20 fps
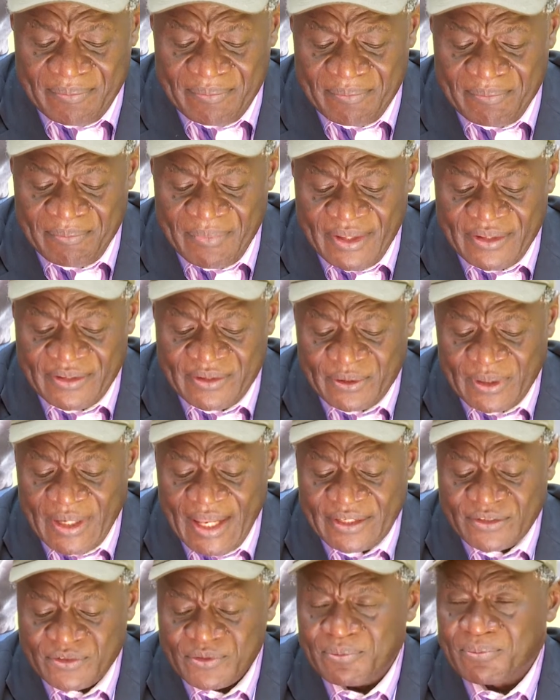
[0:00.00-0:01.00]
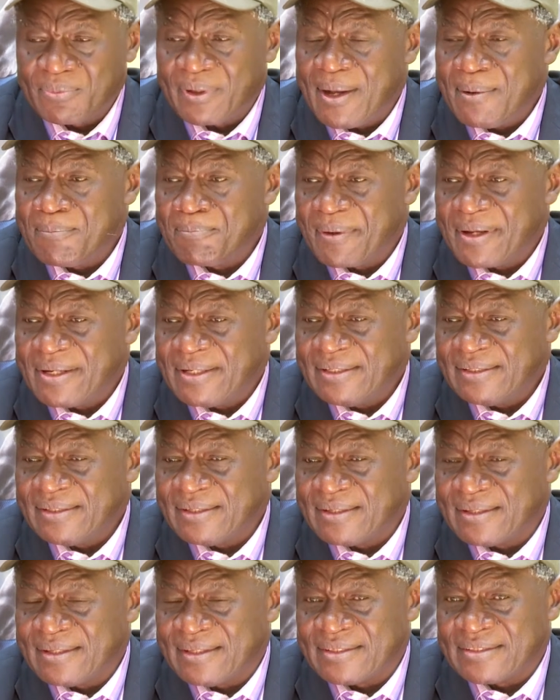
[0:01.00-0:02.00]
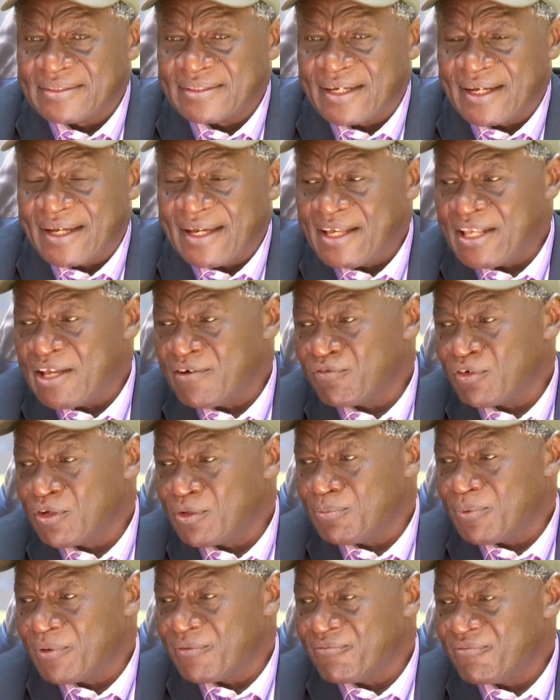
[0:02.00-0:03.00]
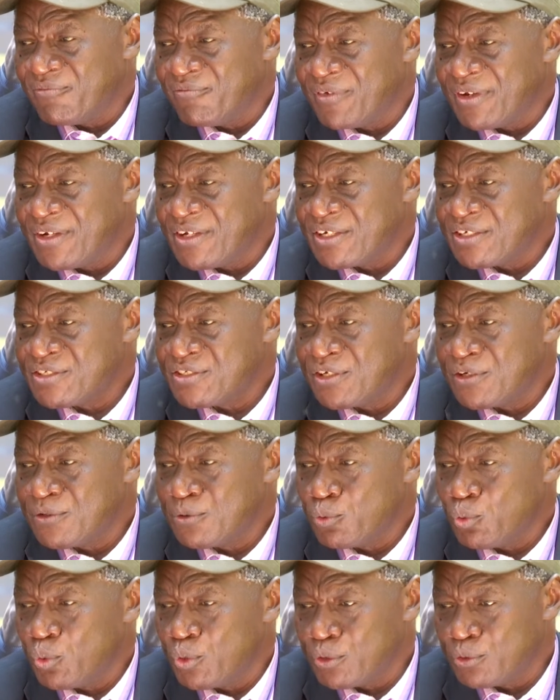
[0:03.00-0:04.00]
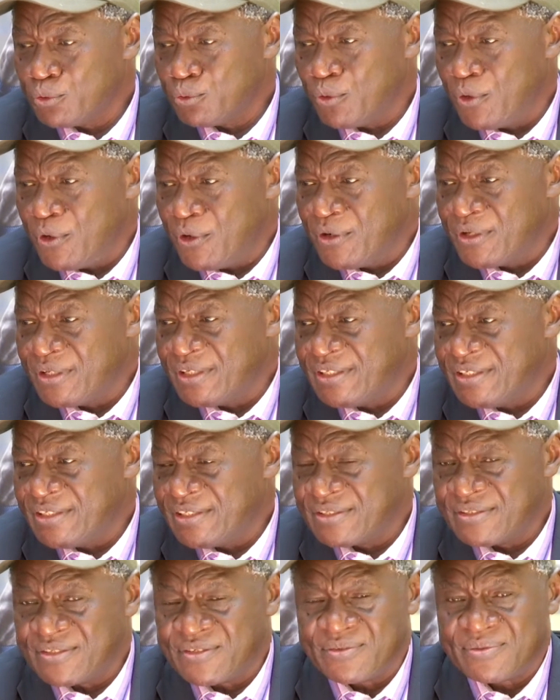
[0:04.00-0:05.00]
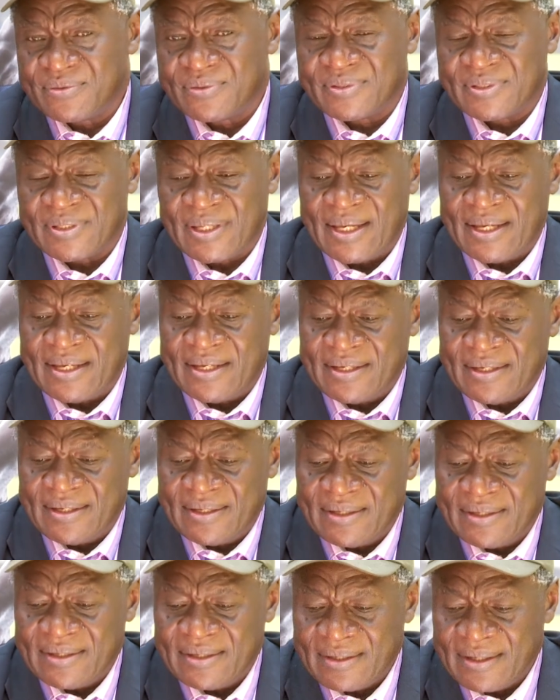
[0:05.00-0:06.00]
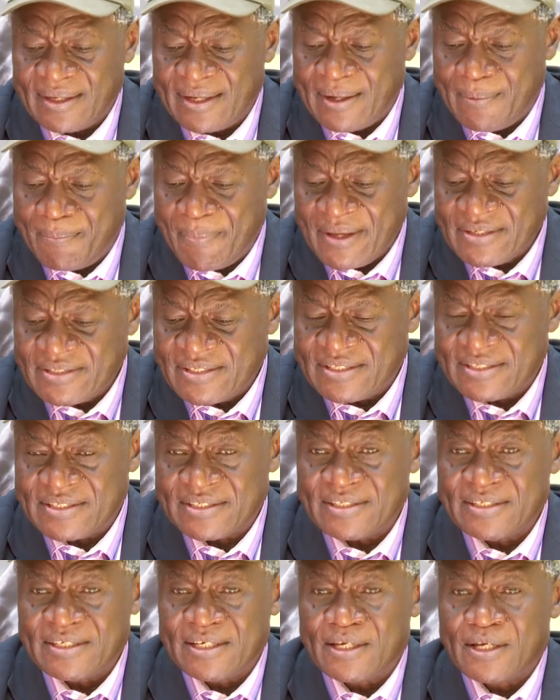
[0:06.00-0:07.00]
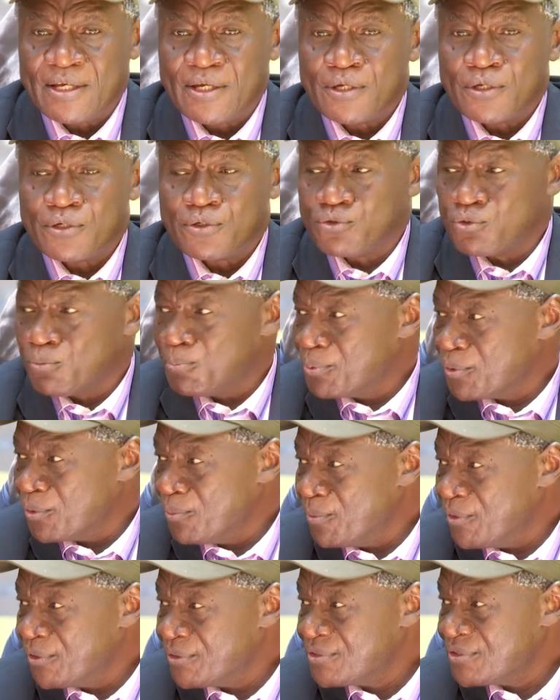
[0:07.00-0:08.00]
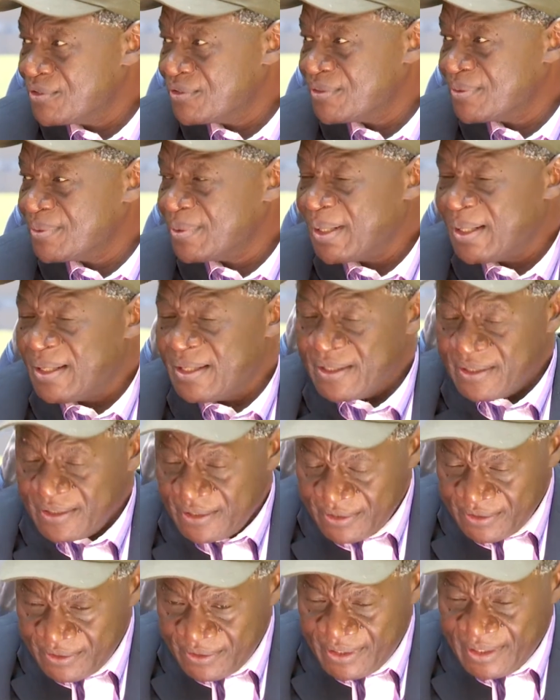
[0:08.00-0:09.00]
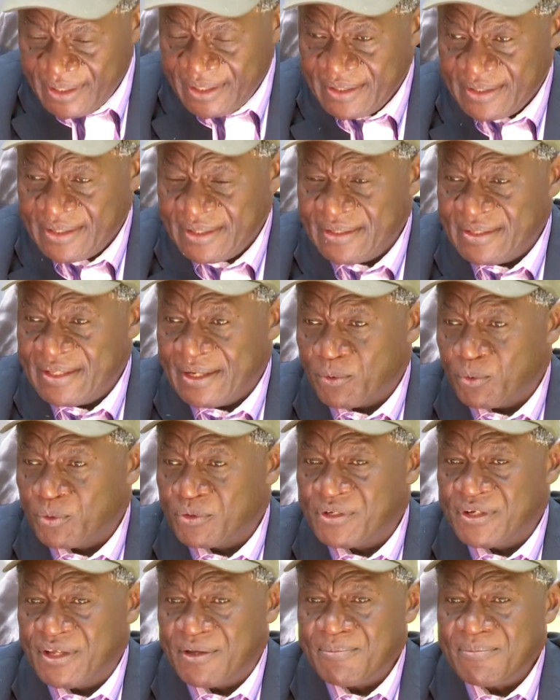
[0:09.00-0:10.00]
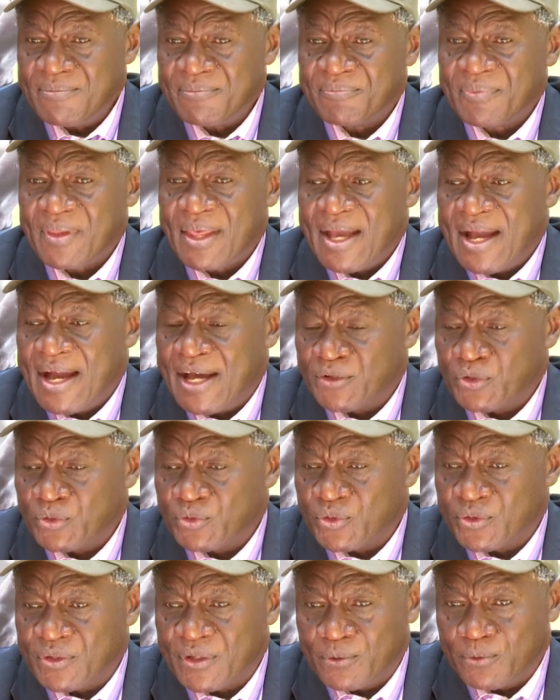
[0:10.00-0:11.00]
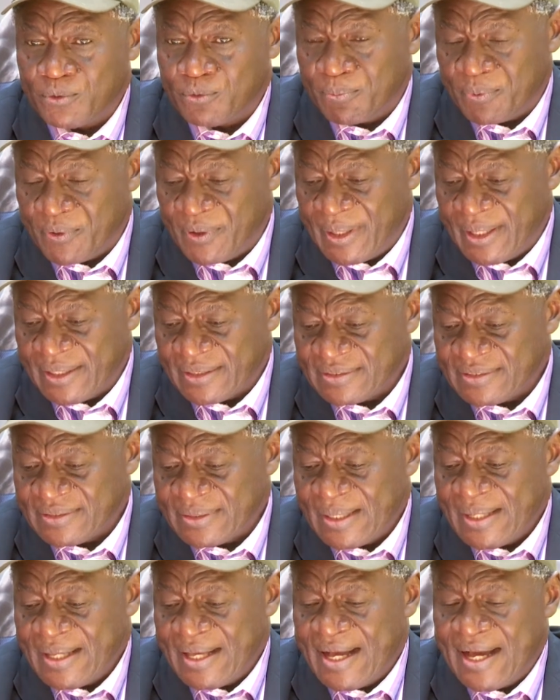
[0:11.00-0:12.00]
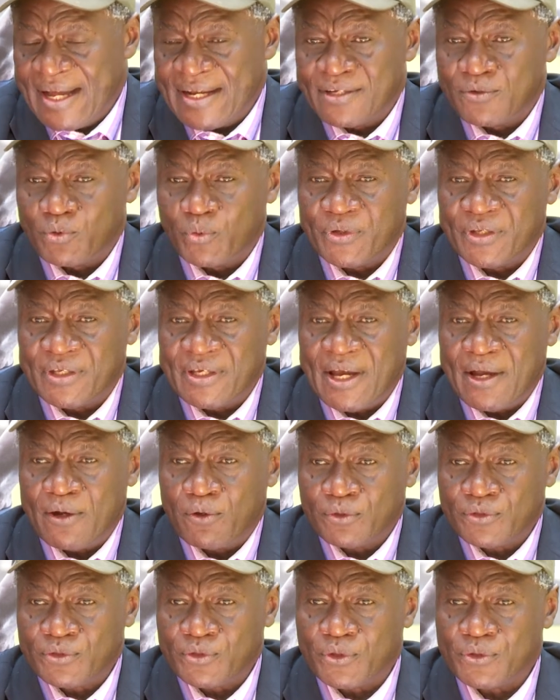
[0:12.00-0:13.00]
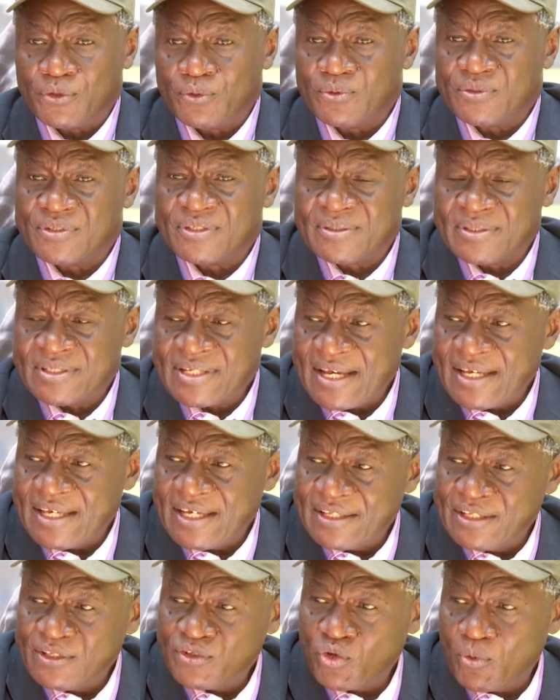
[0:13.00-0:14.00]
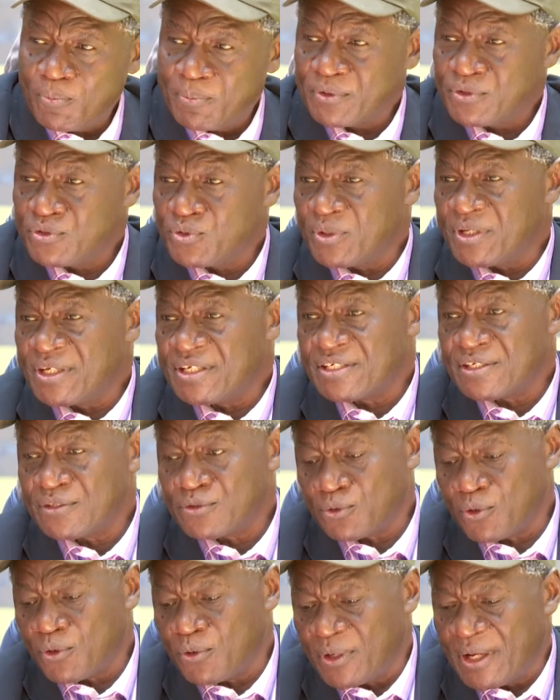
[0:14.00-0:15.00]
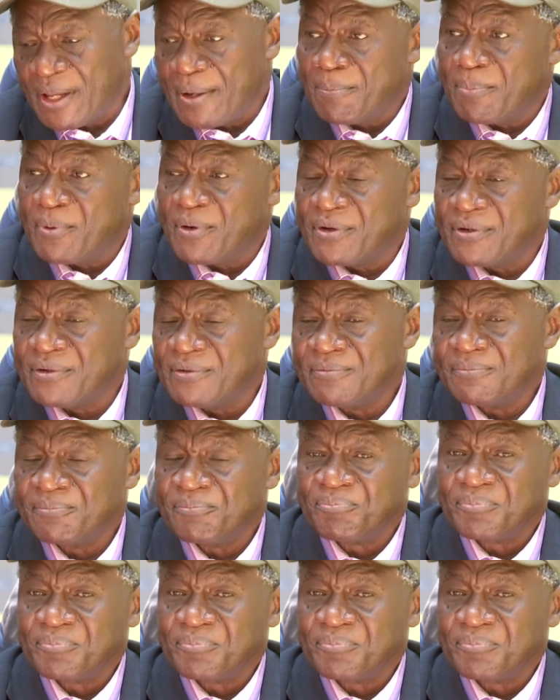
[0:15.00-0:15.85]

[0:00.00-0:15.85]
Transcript: Mentholatum Company that Kenya Volleyball Federation will do all in its capacity to promote the good name and also the good products. And we are also taking this opportunity to call upon